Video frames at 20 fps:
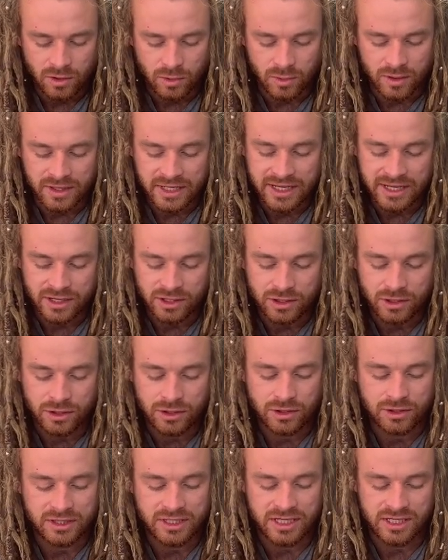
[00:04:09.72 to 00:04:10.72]
When they had
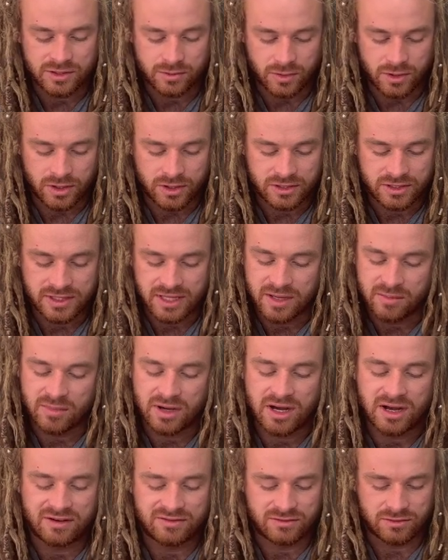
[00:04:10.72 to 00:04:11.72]
heard these words, they
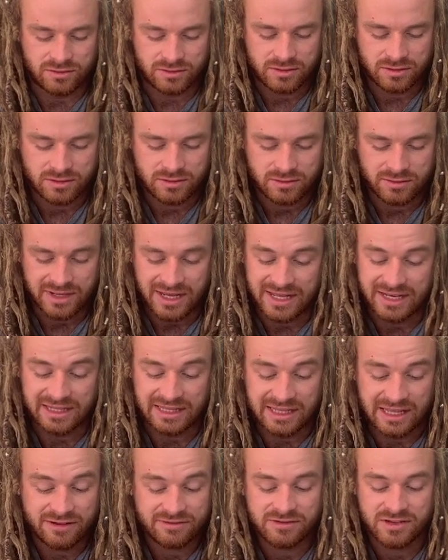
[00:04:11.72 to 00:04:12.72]
marveled and
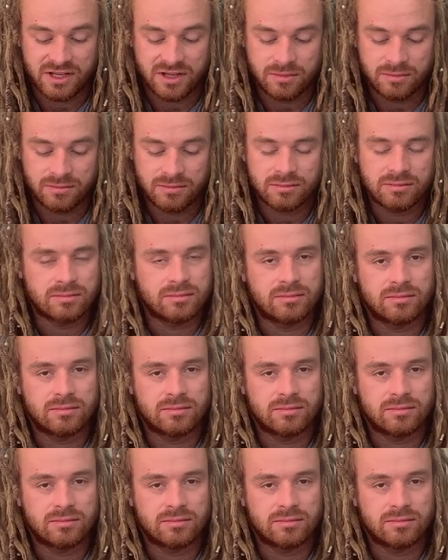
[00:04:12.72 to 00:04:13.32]
left him